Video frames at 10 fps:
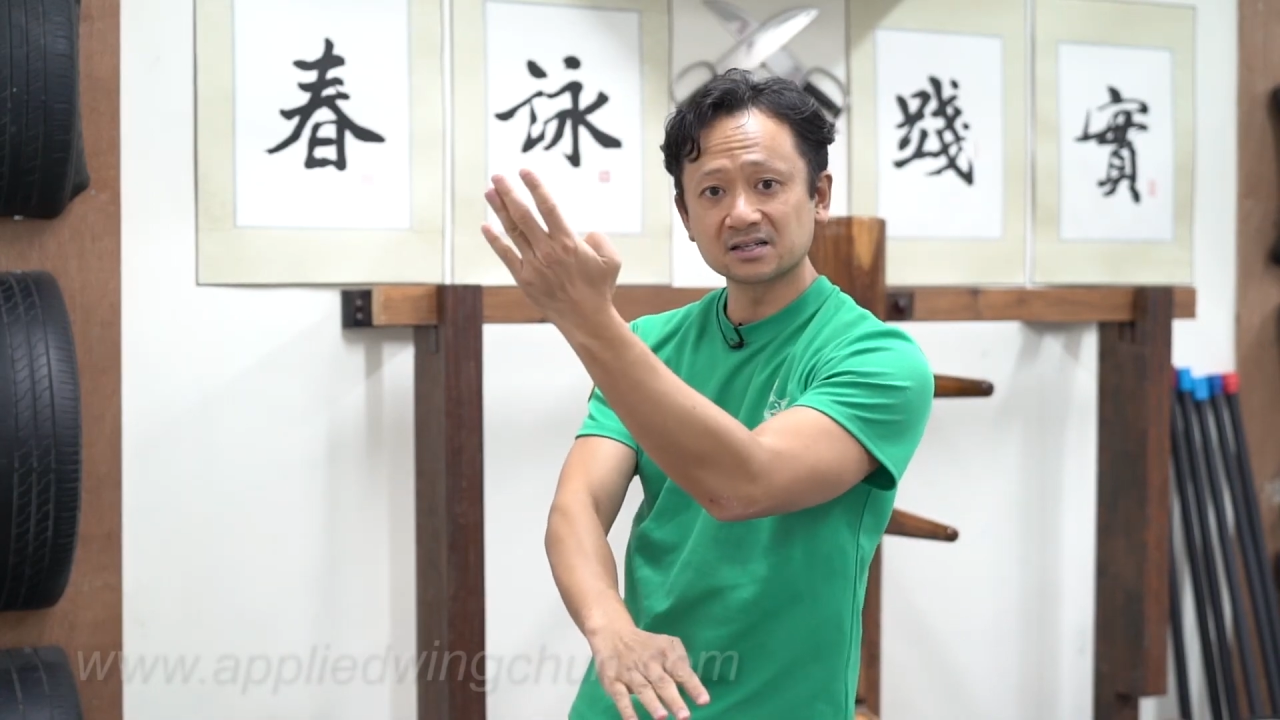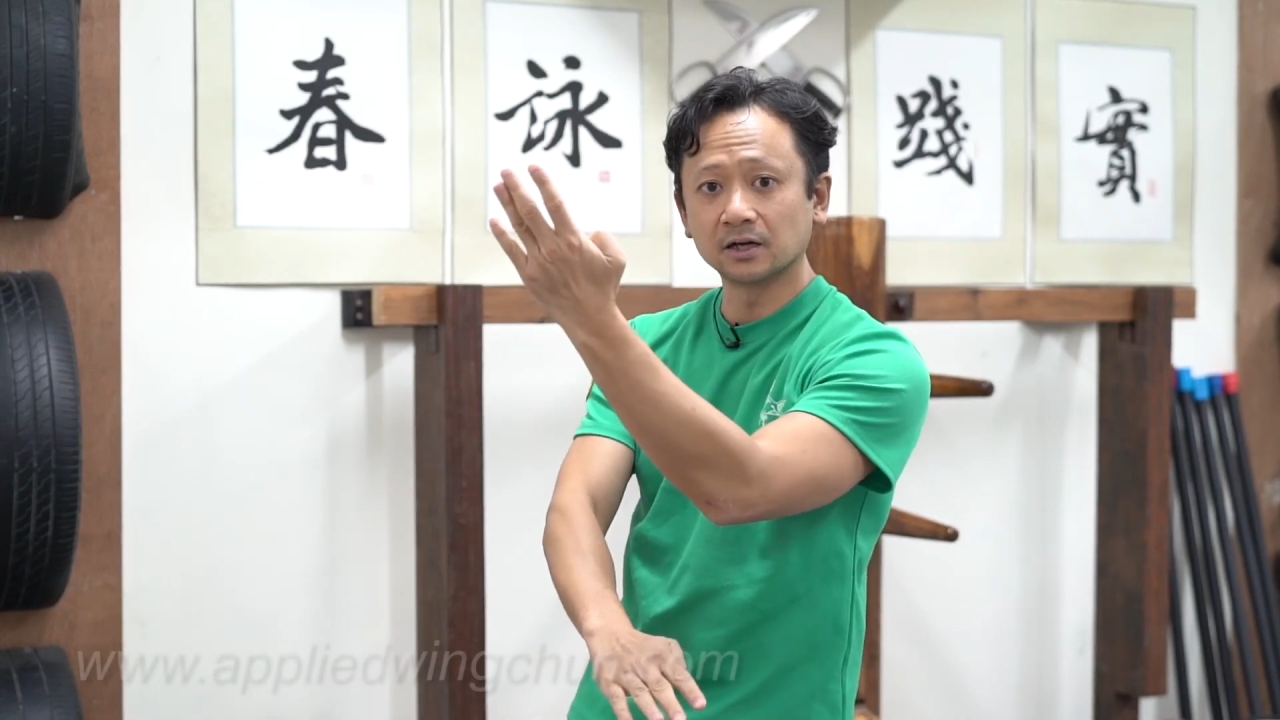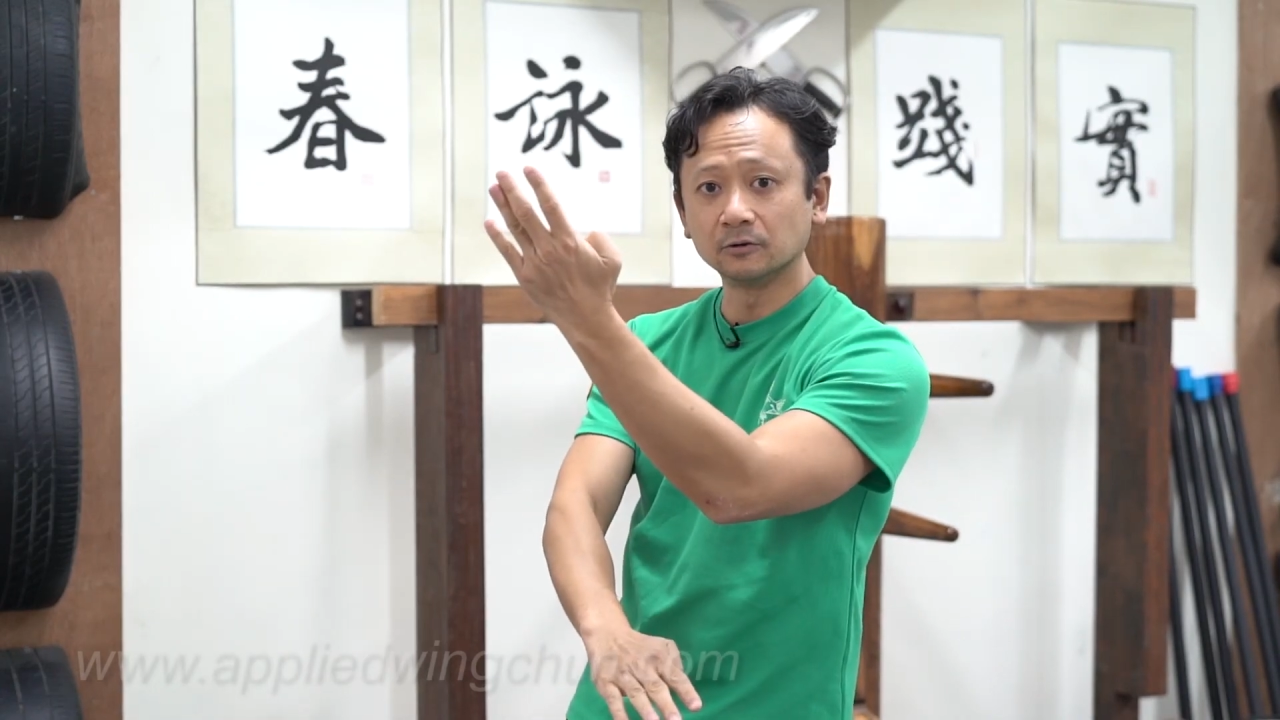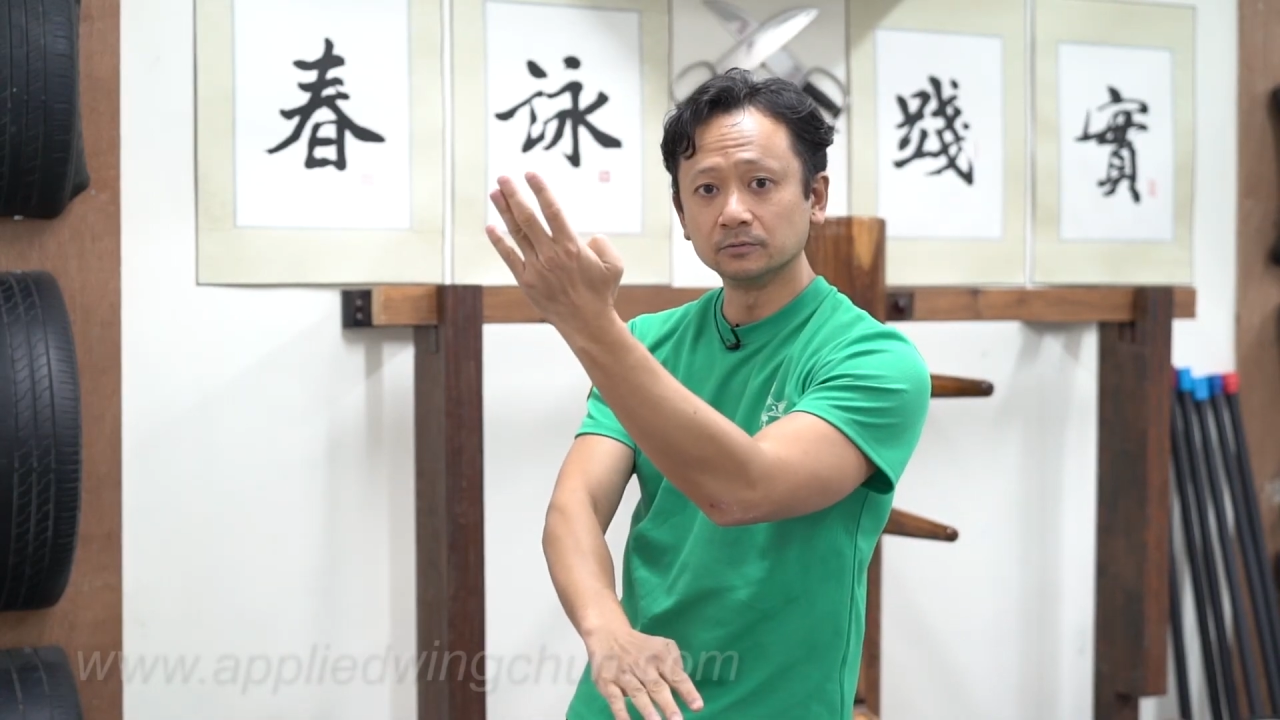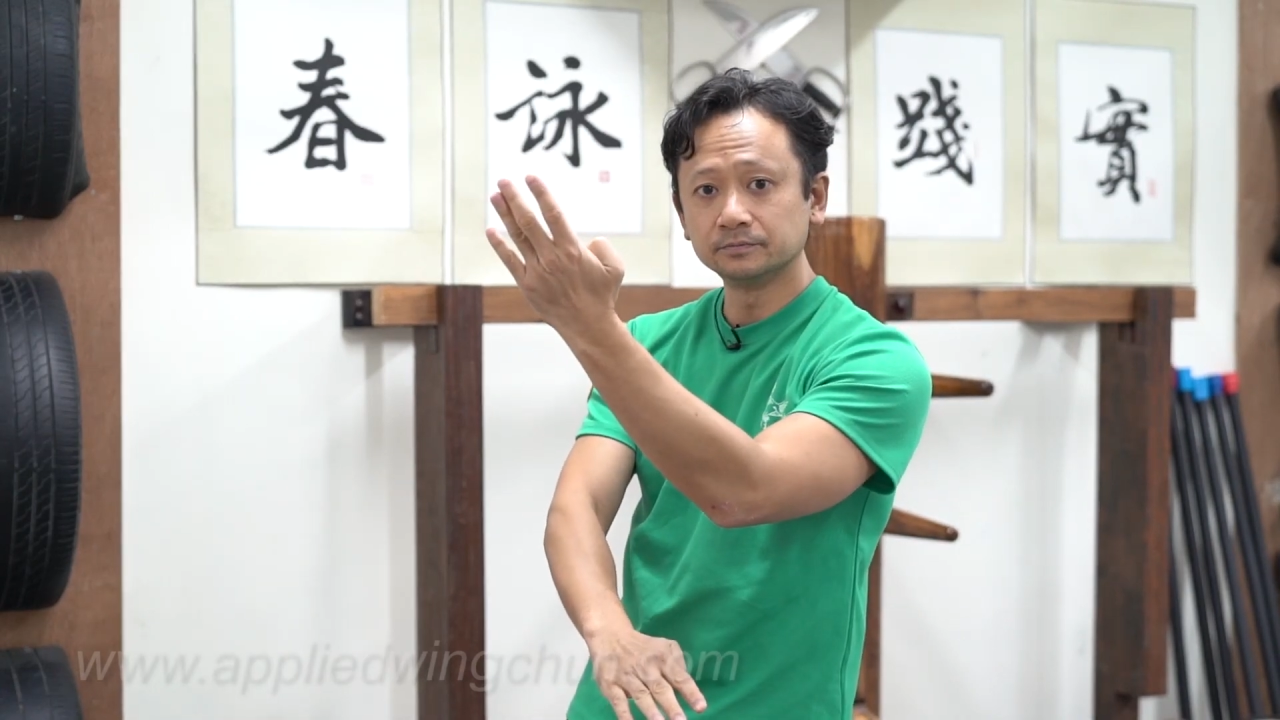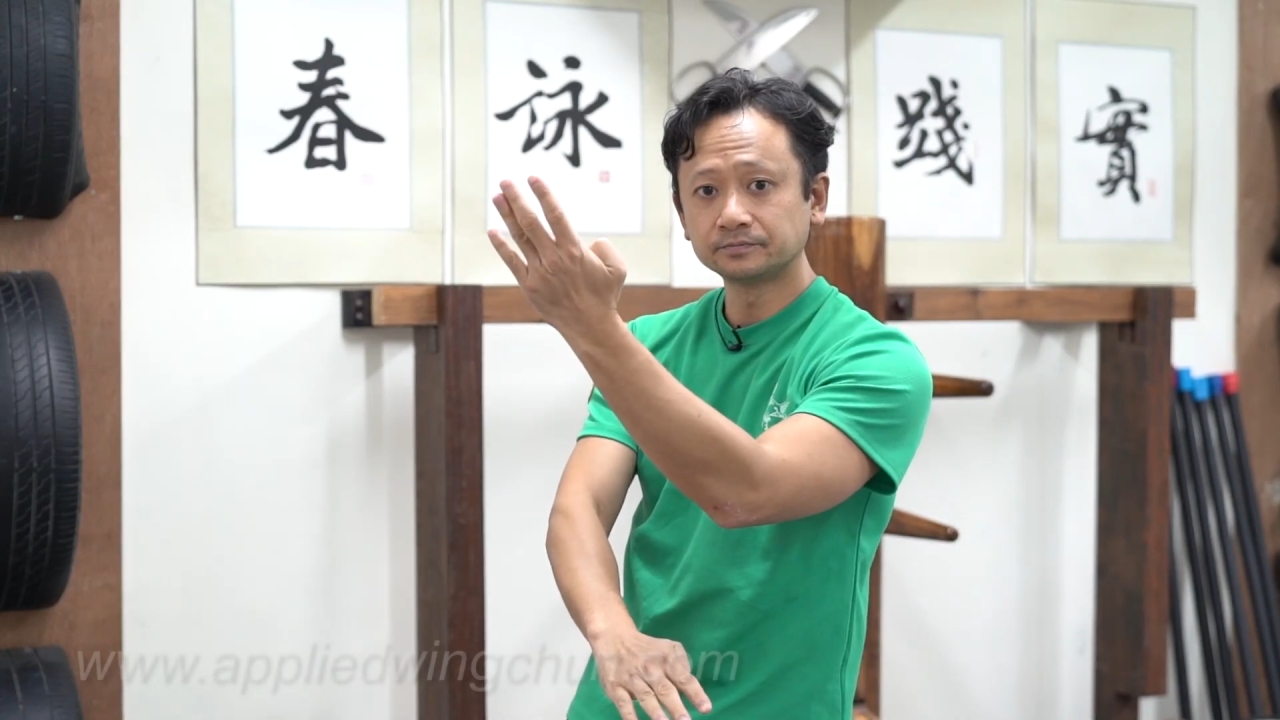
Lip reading: sao.